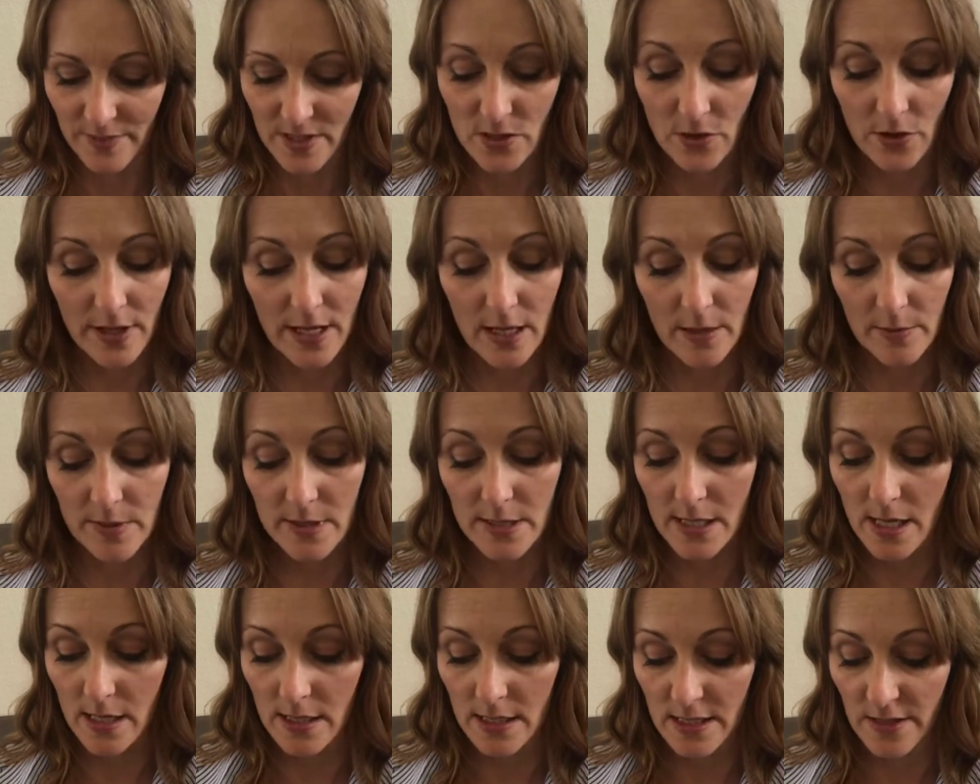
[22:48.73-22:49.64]
So
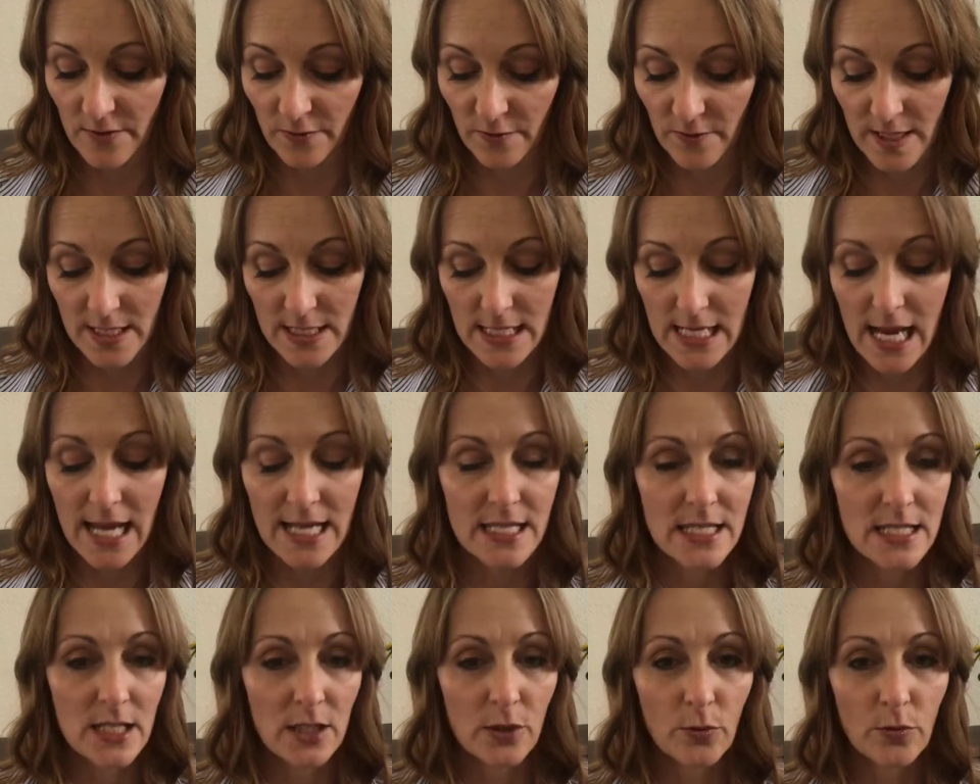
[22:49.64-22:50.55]
Amazon is a
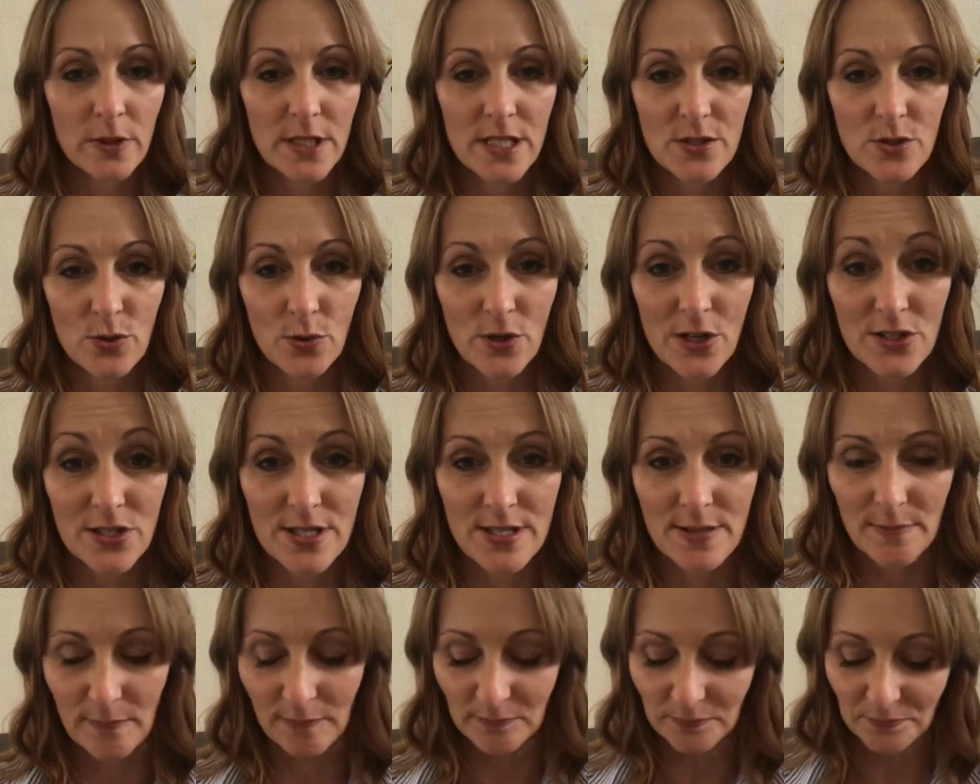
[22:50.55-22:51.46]
fantastic
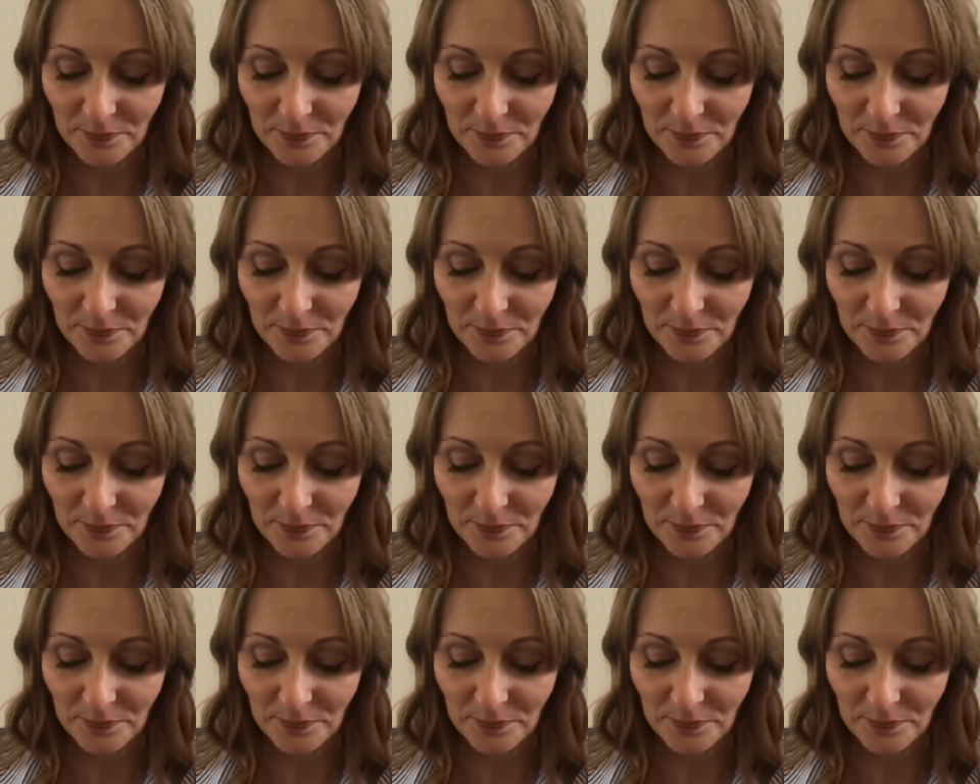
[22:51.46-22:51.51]
resource.